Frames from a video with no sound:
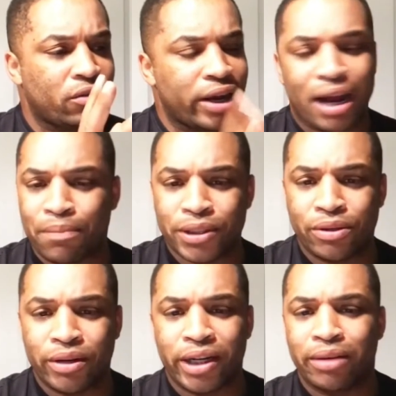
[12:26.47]
great
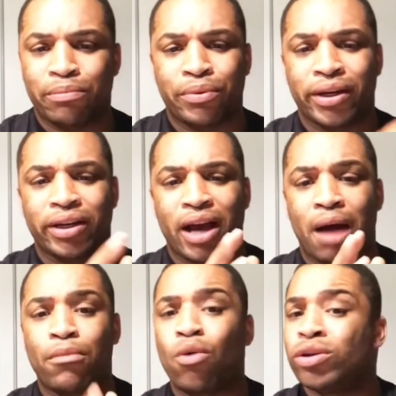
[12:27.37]
opportunity, but
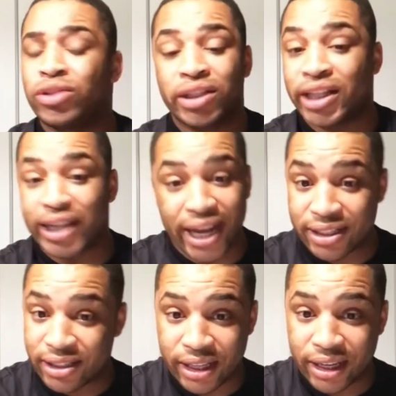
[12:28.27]
I'm on to the
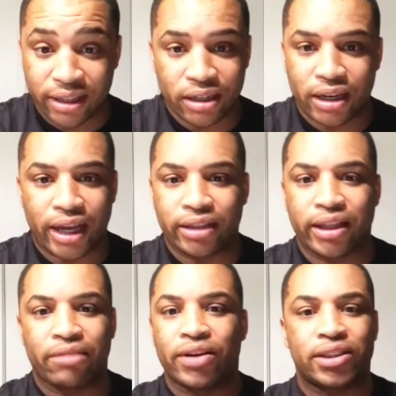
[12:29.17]
next thing. Like,
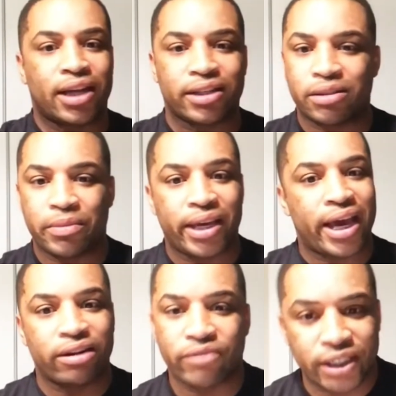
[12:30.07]
they reached out to
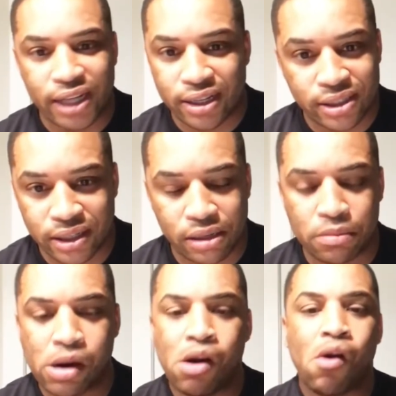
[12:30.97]
me, I didn't reach out to
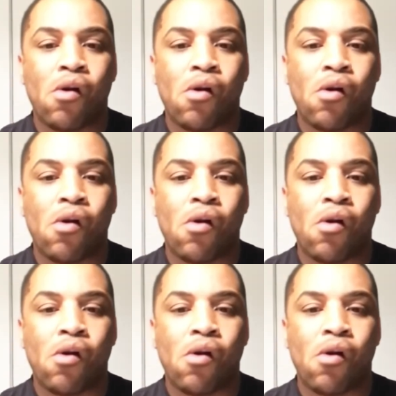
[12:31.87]
them.